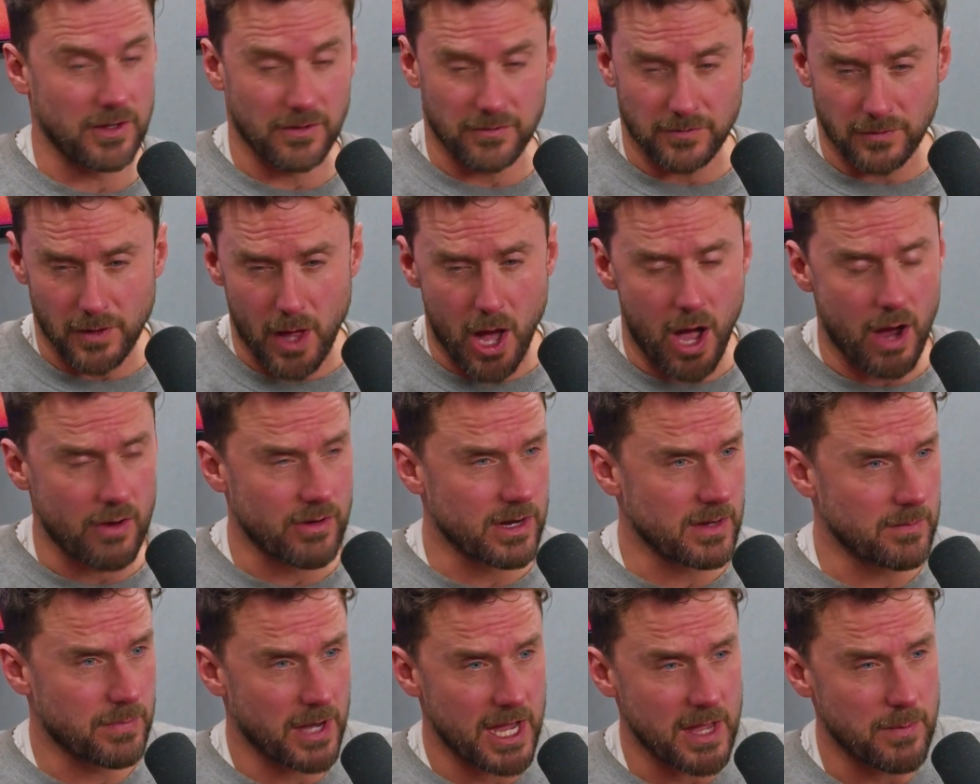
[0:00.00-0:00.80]
you're
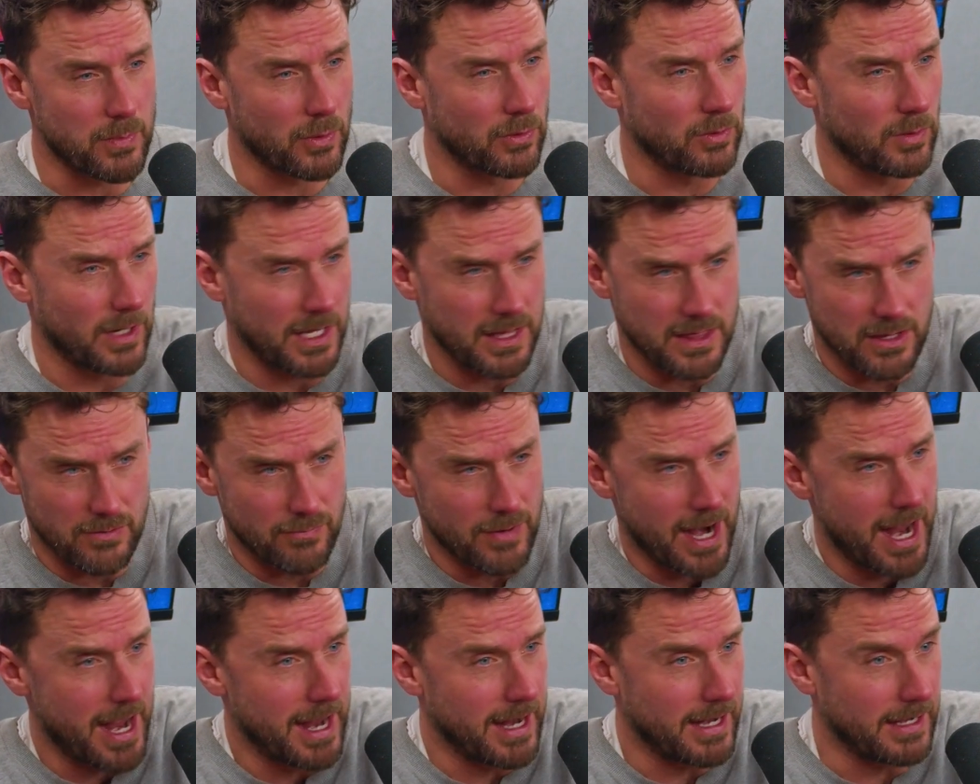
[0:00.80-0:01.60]
flying people in the
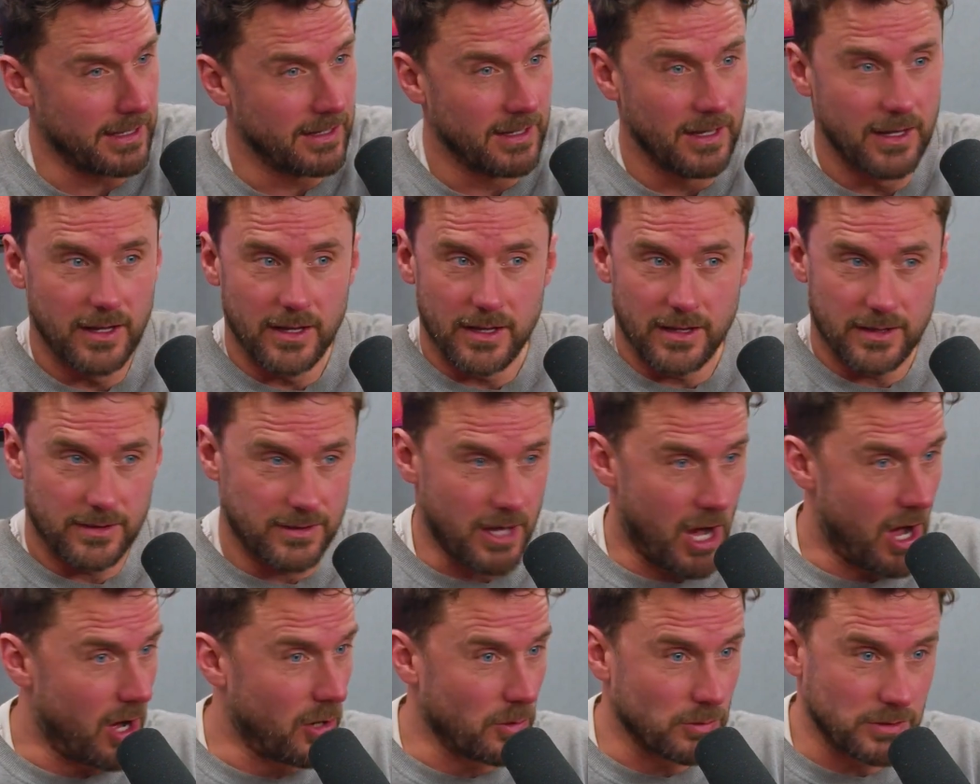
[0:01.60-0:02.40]
rain
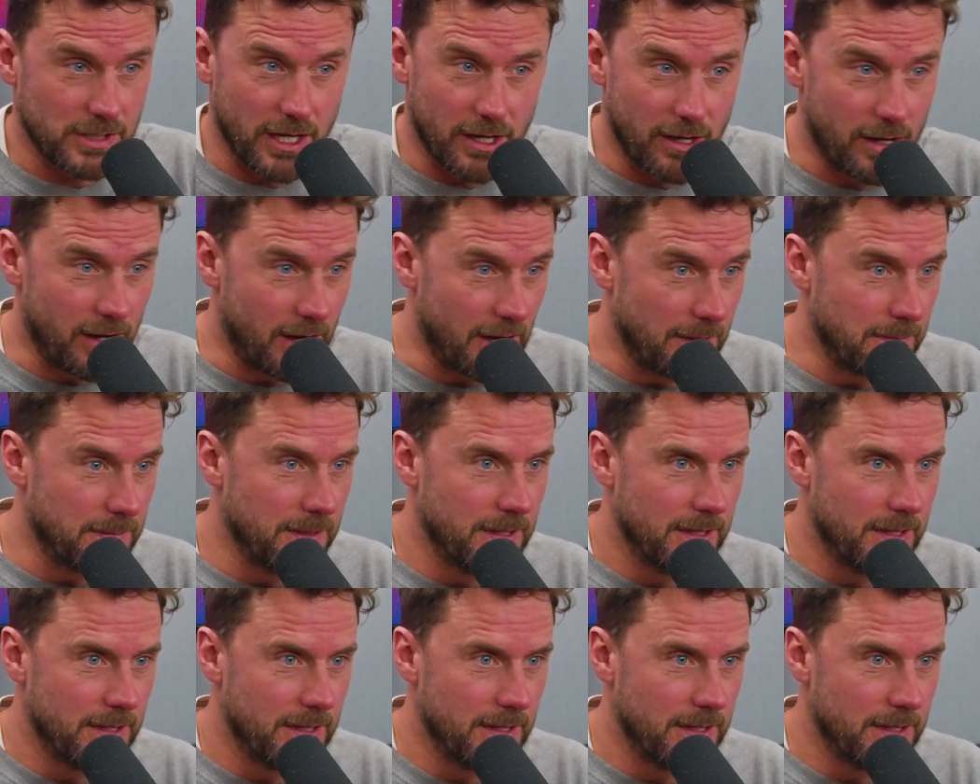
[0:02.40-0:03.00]
the whole time.